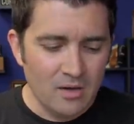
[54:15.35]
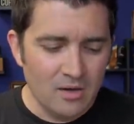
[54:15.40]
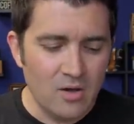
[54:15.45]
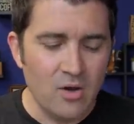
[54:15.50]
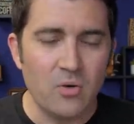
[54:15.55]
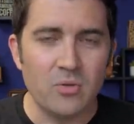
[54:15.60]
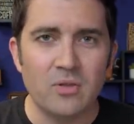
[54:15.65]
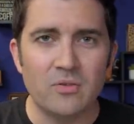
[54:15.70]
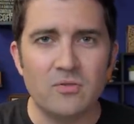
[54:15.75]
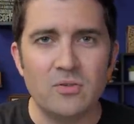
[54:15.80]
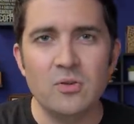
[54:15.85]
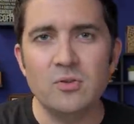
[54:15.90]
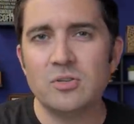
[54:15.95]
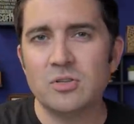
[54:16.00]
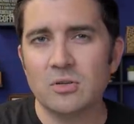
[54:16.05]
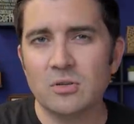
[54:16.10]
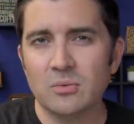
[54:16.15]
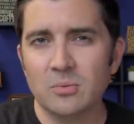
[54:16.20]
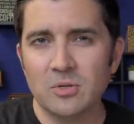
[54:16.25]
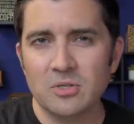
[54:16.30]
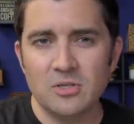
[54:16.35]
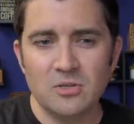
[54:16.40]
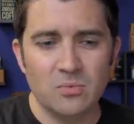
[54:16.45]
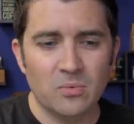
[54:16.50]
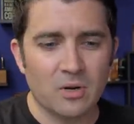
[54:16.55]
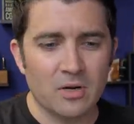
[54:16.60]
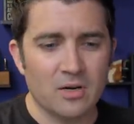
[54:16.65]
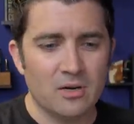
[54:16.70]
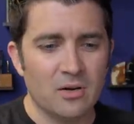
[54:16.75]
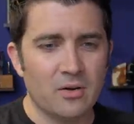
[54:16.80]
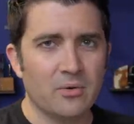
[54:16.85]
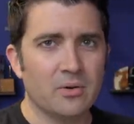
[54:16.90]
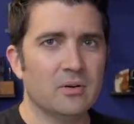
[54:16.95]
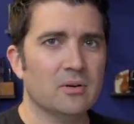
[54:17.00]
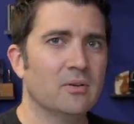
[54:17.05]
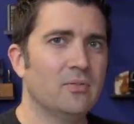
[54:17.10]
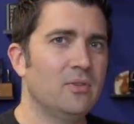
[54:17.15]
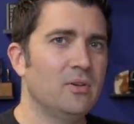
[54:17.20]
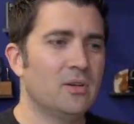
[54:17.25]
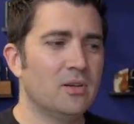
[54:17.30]
know the future, would you want to know it?
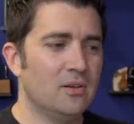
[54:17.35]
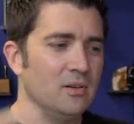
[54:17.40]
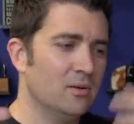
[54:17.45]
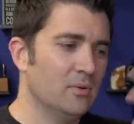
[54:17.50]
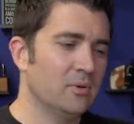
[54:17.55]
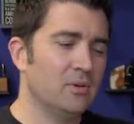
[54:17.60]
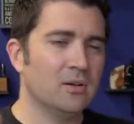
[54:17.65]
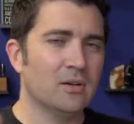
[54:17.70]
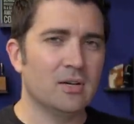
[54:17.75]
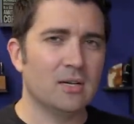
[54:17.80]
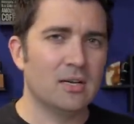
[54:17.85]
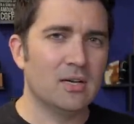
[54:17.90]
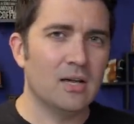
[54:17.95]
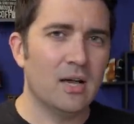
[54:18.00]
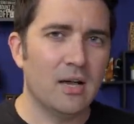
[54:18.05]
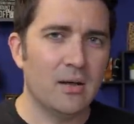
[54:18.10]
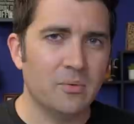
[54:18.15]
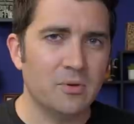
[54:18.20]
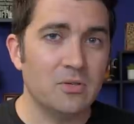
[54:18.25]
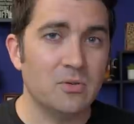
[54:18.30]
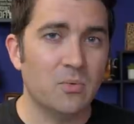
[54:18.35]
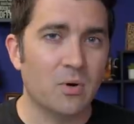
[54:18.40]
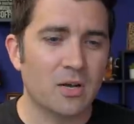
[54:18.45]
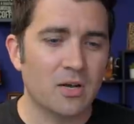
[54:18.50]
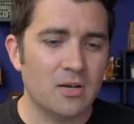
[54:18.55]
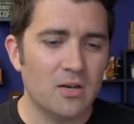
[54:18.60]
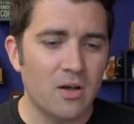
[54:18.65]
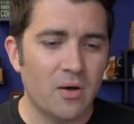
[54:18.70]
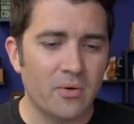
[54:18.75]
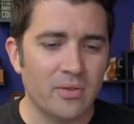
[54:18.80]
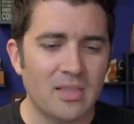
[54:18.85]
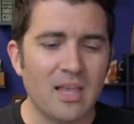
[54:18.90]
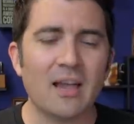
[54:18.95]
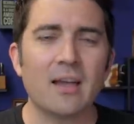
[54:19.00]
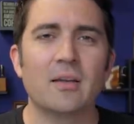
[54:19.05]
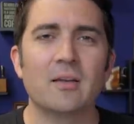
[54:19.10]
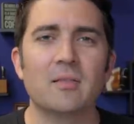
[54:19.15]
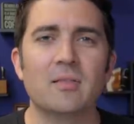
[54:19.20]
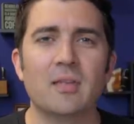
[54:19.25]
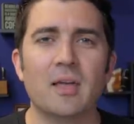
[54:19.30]
Or if you could know when you're going to die, would you want to know it? That
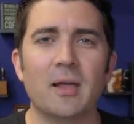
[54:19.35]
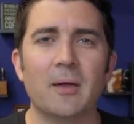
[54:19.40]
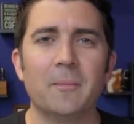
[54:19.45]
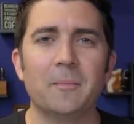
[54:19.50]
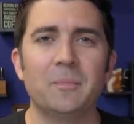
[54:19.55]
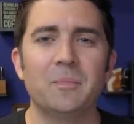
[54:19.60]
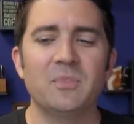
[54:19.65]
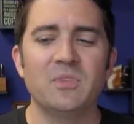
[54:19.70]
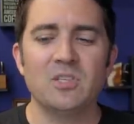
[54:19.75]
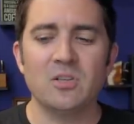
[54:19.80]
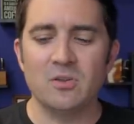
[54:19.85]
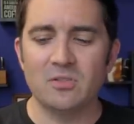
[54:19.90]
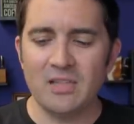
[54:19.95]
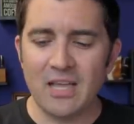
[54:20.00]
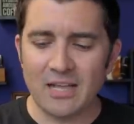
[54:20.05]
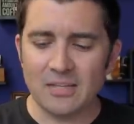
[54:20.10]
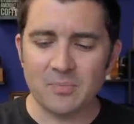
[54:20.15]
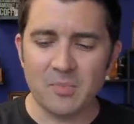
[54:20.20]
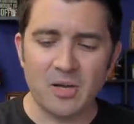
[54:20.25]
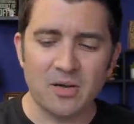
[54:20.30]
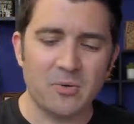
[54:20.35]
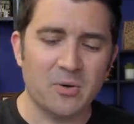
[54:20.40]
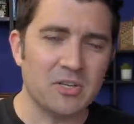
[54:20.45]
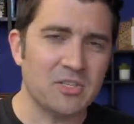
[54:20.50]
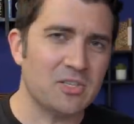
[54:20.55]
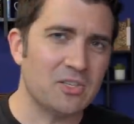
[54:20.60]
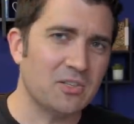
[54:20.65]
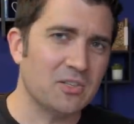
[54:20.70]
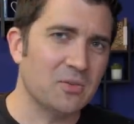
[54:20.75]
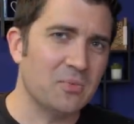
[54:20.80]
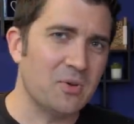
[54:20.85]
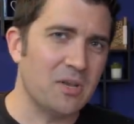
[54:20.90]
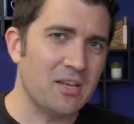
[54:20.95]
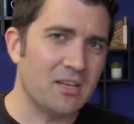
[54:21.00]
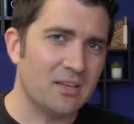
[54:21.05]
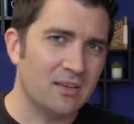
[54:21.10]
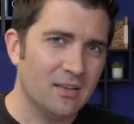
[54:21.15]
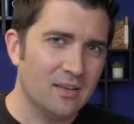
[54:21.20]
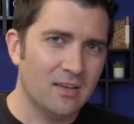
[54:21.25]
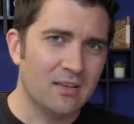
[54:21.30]
kind of thing. So that's my question of the
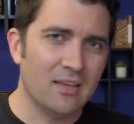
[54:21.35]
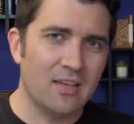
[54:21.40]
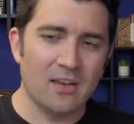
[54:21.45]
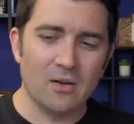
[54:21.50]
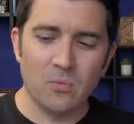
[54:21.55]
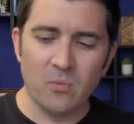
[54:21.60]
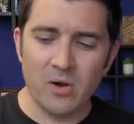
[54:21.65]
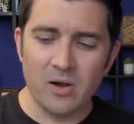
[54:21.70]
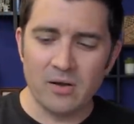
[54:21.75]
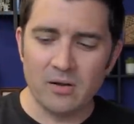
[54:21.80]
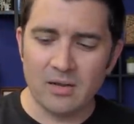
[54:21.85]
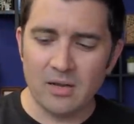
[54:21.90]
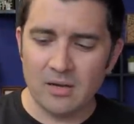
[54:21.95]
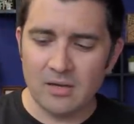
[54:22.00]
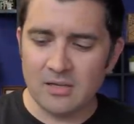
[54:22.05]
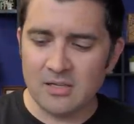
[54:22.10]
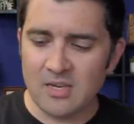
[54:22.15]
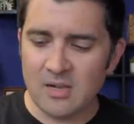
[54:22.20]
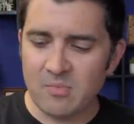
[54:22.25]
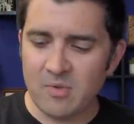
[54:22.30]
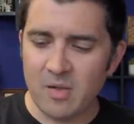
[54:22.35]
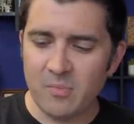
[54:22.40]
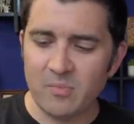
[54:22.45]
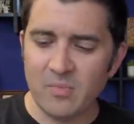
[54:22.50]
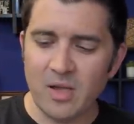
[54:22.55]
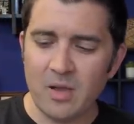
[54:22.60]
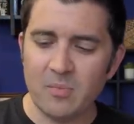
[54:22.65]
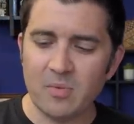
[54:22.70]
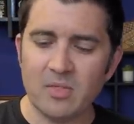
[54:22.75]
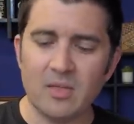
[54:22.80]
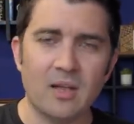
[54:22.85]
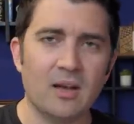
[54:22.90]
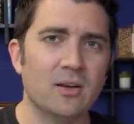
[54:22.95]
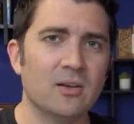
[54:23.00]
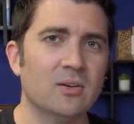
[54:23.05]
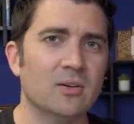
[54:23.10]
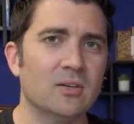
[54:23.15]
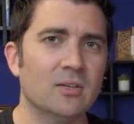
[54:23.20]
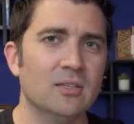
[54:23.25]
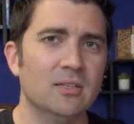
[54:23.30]
week. Getting weird, getting deep, getting
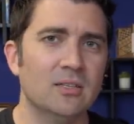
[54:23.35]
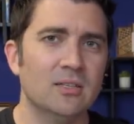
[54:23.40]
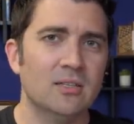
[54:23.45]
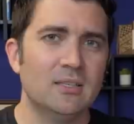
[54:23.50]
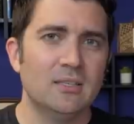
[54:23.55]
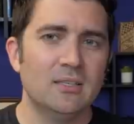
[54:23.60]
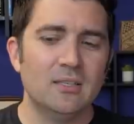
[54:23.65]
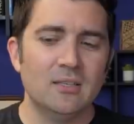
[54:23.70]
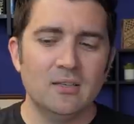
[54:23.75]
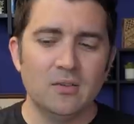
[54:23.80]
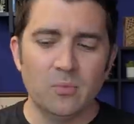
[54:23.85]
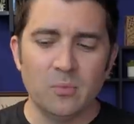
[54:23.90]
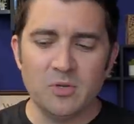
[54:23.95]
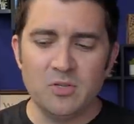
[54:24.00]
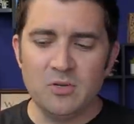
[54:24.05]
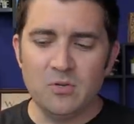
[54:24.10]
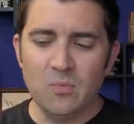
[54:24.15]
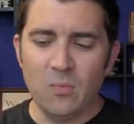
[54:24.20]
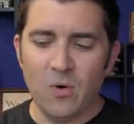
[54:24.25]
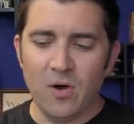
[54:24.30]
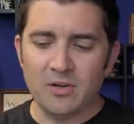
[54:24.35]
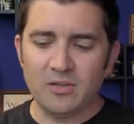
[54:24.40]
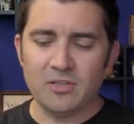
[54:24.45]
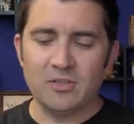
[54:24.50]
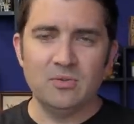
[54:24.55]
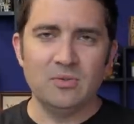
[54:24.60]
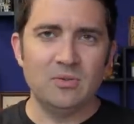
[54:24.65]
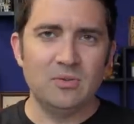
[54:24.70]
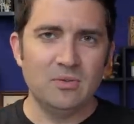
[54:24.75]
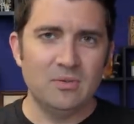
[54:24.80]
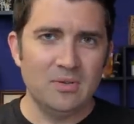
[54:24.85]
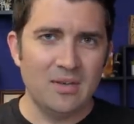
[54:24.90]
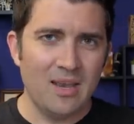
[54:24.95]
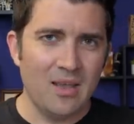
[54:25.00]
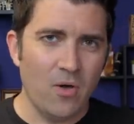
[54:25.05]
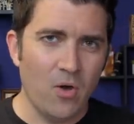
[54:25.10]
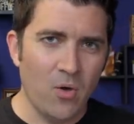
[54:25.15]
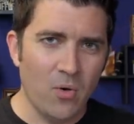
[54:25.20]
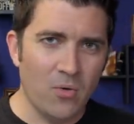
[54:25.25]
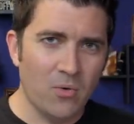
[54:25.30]
hypothetical. Would you want to
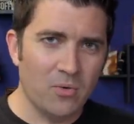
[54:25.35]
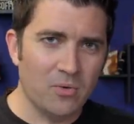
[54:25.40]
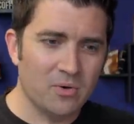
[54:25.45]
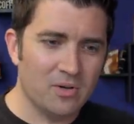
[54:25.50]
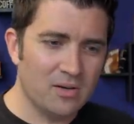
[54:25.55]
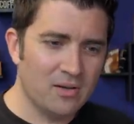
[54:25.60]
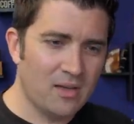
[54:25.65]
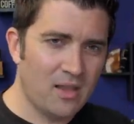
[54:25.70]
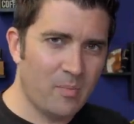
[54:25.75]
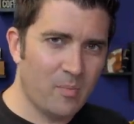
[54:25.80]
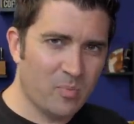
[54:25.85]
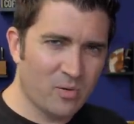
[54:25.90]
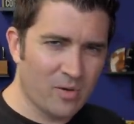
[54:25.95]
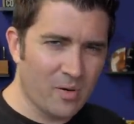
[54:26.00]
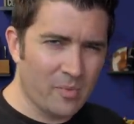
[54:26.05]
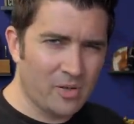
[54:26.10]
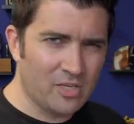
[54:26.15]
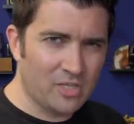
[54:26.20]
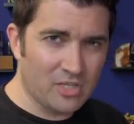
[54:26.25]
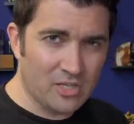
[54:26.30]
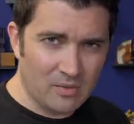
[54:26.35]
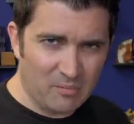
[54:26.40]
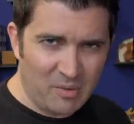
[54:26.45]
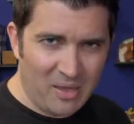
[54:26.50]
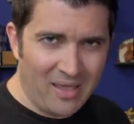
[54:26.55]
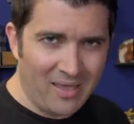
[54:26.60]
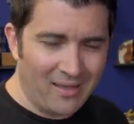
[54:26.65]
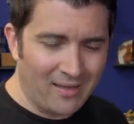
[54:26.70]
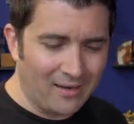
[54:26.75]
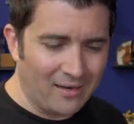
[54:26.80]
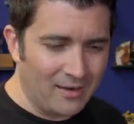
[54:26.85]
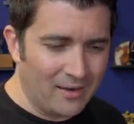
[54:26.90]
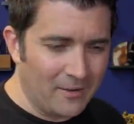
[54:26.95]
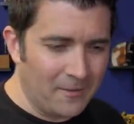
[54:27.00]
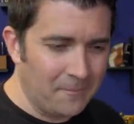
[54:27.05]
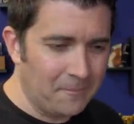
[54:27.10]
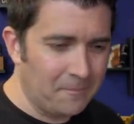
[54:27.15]
own a premonition pen?